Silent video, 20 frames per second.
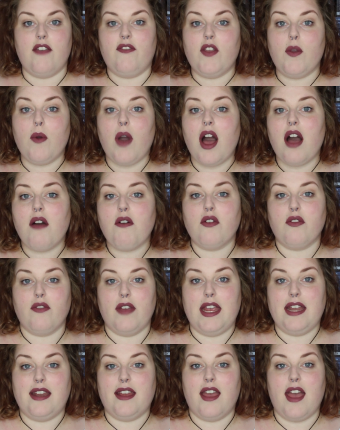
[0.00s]
If you are a
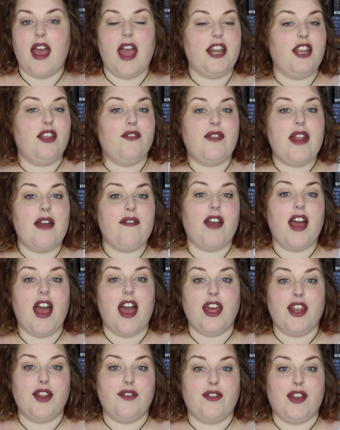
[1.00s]
reader and you've never
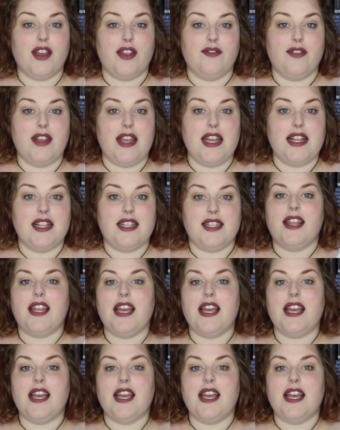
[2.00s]
heard of Goodreads,